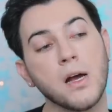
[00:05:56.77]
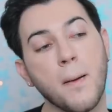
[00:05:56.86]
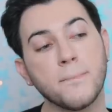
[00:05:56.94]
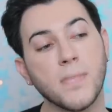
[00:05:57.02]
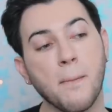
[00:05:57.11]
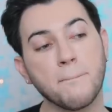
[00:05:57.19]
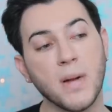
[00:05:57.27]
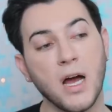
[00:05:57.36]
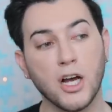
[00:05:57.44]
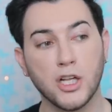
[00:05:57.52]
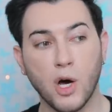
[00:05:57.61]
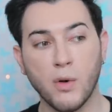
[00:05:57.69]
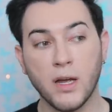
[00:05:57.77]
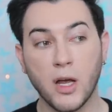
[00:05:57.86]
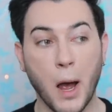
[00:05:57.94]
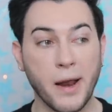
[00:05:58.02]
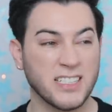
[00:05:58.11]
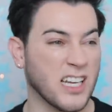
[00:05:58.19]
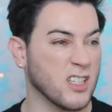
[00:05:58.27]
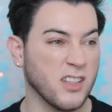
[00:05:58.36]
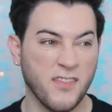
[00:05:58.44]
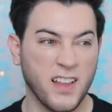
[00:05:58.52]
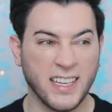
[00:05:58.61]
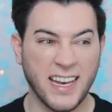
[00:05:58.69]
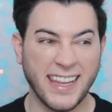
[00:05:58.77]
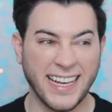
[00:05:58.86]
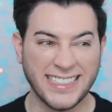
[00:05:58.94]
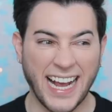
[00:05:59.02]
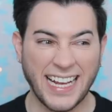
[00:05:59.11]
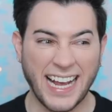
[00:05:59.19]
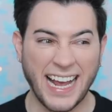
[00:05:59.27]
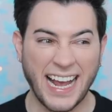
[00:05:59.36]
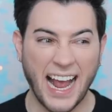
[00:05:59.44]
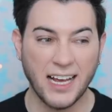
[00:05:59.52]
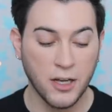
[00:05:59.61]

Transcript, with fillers: Mm a glowy goddess. And it doesn't even feel like nothing.